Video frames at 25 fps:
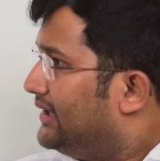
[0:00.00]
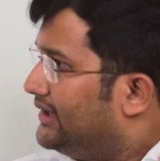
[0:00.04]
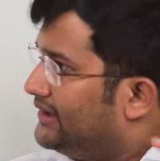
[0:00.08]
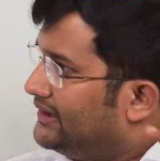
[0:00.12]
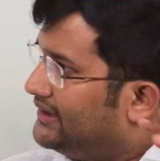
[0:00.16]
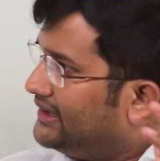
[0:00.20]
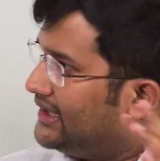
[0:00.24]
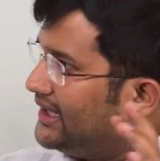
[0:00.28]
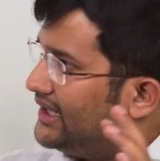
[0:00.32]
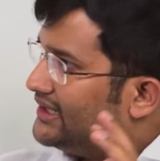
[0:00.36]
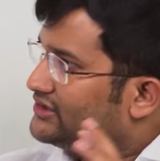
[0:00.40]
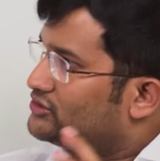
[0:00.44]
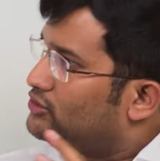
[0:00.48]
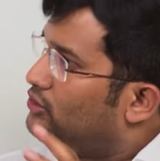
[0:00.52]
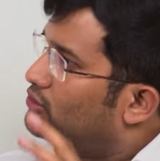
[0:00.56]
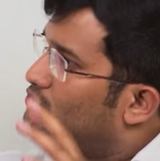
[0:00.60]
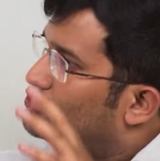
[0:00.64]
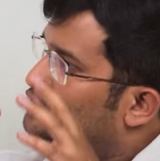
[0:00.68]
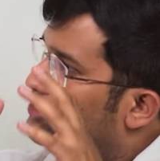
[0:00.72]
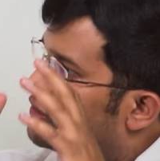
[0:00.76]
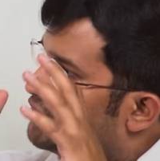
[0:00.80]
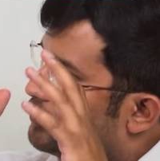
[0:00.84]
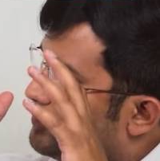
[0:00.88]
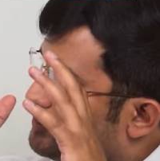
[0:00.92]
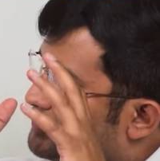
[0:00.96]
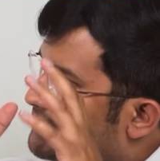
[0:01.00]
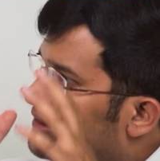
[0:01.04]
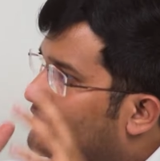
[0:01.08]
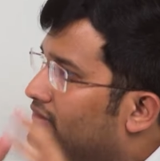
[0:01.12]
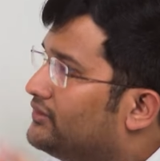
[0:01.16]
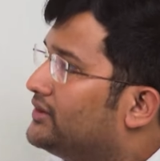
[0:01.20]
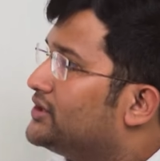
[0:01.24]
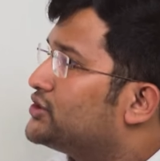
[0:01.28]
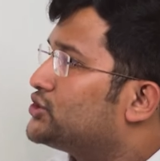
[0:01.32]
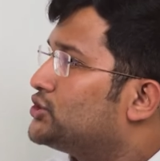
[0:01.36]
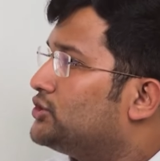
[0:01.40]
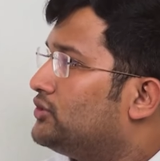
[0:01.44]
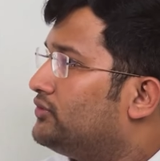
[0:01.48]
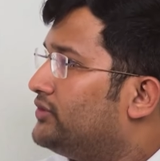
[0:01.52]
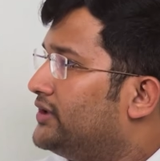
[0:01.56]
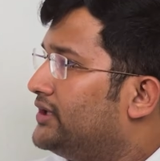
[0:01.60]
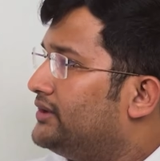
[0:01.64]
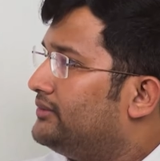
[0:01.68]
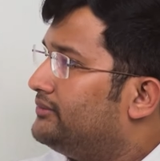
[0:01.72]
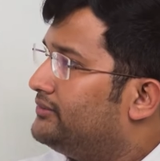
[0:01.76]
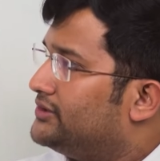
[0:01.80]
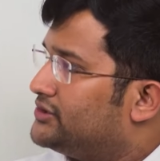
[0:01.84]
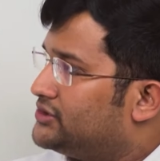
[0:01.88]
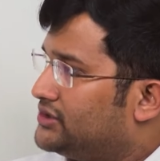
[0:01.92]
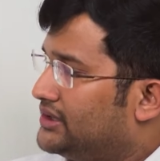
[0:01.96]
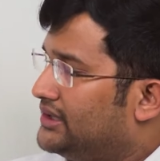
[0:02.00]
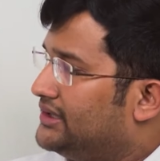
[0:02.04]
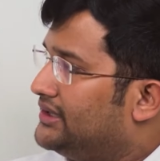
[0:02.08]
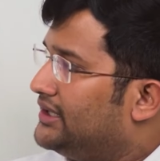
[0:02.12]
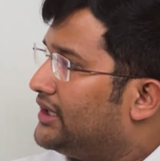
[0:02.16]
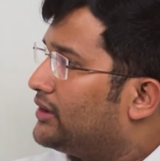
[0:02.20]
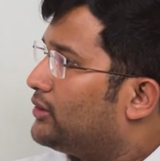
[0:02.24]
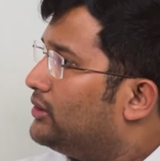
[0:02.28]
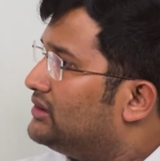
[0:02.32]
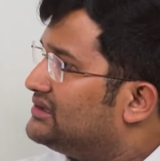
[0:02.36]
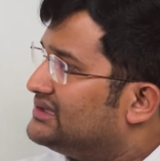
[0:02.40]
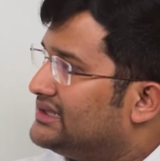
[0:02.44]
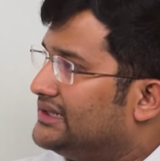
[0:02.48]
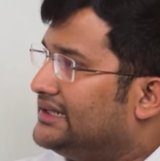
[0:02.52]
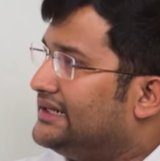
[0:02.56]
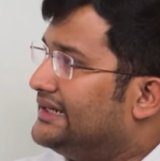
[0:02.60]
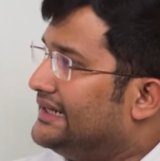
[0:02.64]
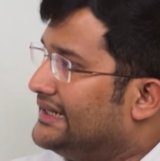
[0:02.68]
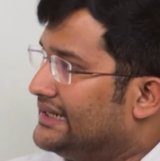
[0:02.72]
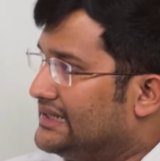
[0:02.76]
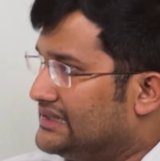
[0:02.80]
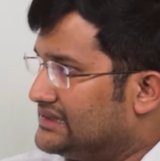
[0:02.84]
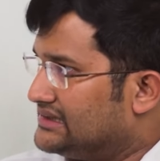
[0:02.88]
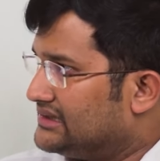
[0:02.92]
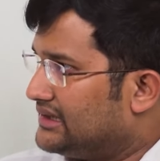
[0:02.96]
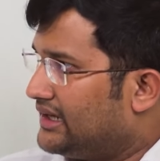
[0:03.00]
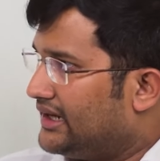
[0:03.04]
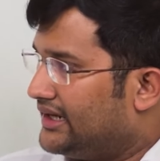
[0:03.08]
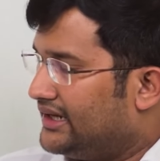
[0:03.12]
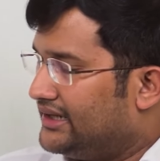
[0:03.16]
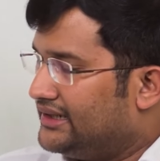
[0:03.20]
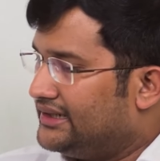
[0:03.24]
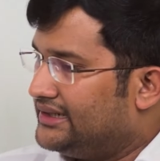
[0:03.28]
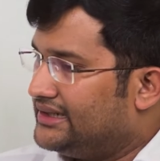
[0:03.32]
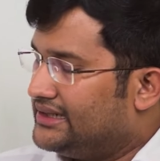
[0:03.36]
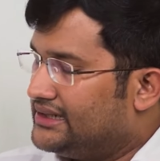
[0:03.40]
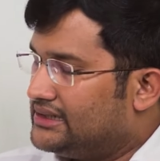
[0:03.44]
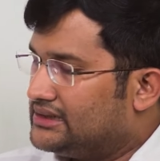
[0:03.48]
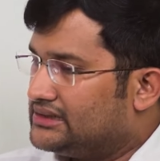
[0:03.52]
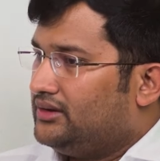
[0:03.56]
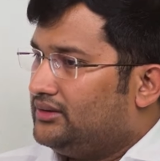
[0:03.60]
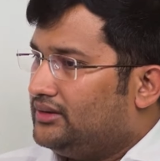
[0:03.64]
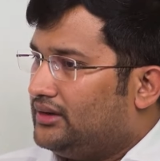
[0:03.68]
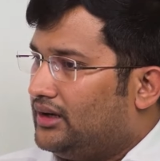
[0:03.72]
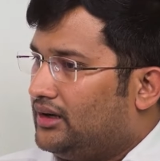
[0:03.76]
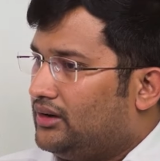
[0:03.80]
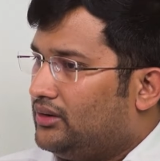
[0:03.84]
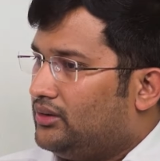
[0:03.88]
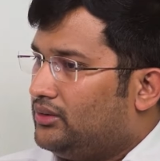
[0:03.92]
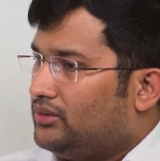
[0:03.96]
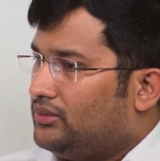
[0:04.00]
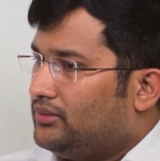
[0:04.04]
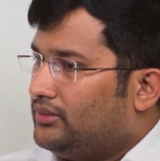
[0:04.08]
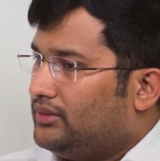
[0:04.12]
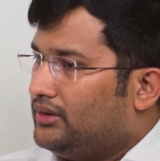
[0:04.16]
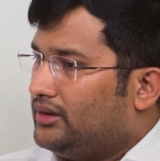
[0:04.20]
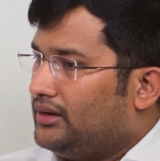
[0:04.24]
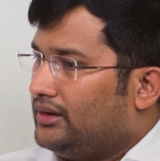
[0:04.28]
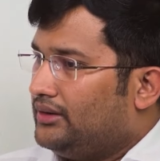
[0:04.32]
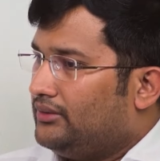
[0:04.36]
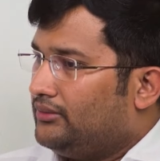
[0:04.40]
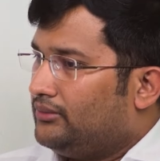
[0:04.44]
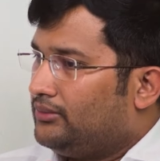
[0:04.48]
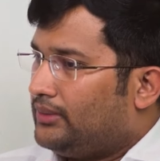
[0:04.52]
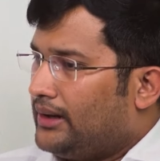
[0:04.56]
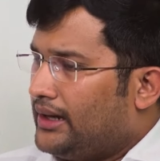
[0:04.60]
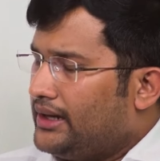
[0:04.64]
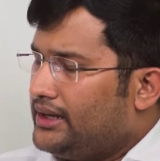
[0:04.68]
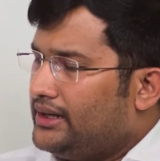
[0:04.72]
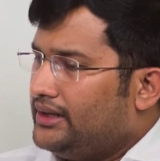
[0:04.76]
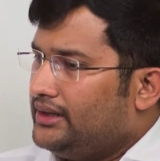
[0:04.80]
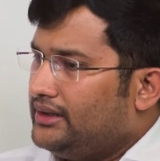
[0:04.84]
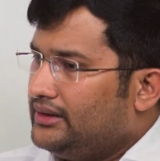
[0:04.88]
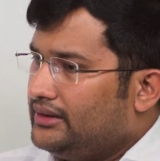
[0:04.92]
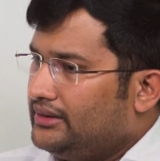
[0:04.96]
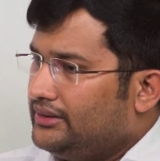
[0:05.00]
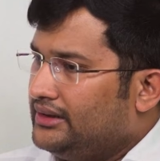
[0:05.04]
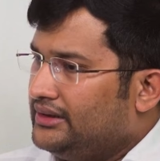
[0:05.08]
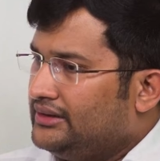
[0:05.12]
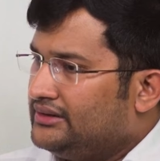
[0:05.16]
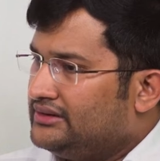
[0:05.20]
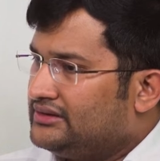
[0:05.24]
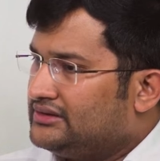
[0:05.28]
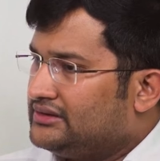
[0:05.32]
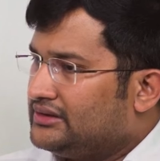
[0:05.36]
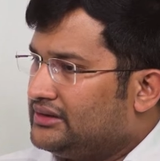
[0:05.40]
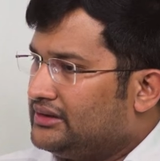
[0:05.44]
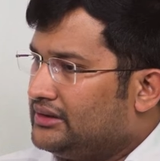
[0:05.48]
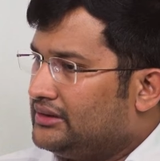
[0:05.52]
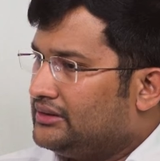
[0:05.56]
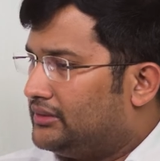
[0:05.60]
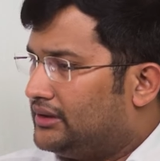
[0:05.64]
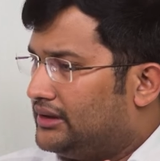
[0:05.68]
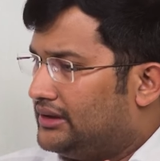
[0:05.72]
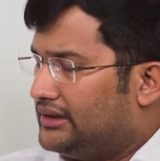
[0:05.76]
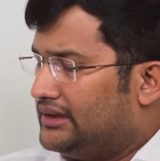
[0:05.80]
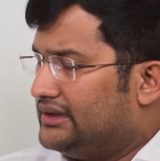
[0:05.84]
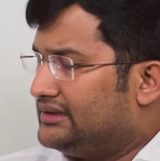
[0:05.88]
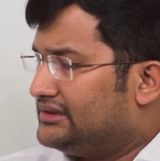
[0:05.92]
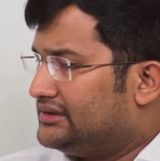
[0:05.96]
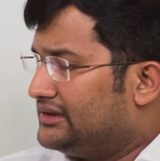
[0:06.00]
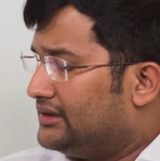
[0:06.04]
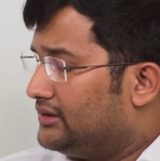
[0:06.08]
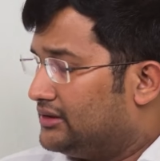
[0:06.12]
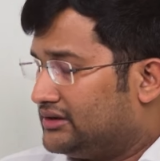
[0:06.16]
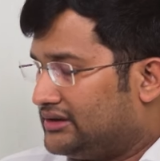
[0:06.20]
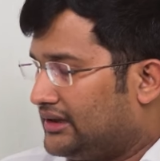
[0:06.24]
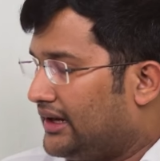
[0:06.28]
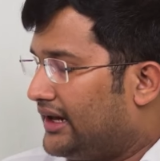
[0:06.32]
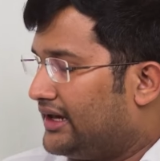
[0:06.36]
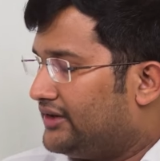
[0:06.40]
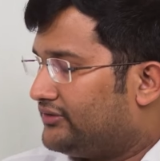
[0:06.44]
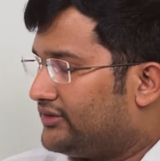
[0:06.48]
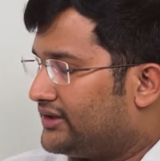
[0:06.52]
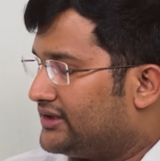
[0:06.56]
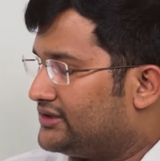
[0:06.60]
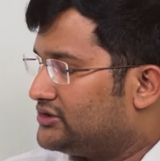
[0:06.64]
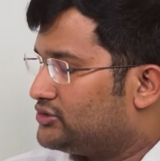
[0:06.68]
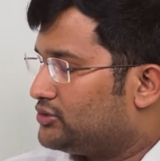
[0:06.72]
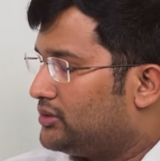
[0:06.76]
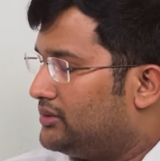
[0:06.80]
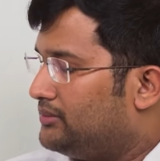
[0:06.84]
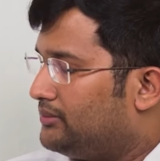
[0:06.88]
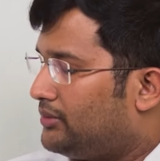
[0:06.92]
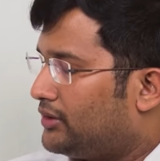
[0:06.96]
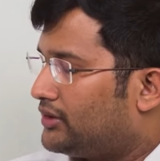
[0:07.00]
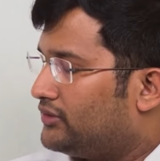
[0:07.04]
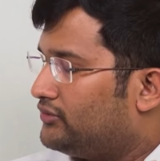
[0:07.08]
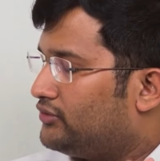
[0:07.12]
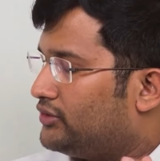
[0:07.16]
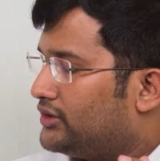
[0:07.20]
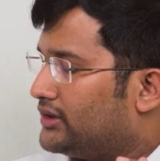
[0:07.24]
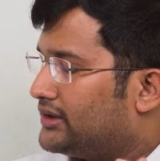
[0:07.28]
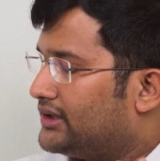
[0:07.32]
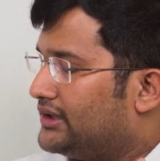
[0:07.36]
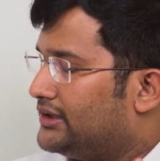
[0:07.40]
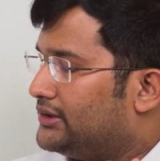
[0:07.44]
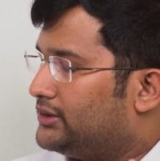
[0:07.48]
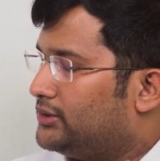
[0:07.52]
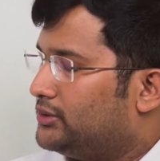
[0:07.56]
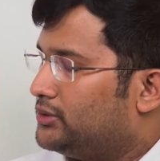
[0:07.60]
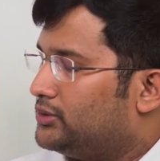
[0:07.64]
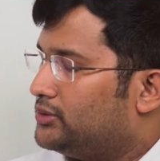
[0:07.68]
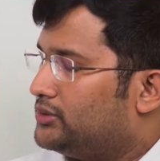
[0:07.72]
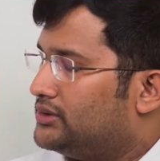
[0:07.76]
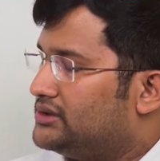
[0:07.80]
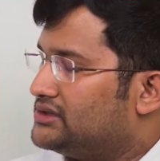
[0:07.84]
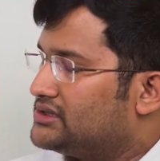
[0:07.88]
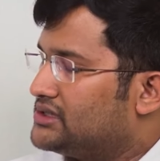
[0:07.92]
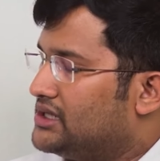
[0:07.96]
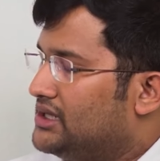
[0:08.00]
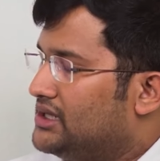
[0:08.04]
India has also adopted a version of it, which India calls INDAS, INDA. Now, why is IFRS so important for a kid to do is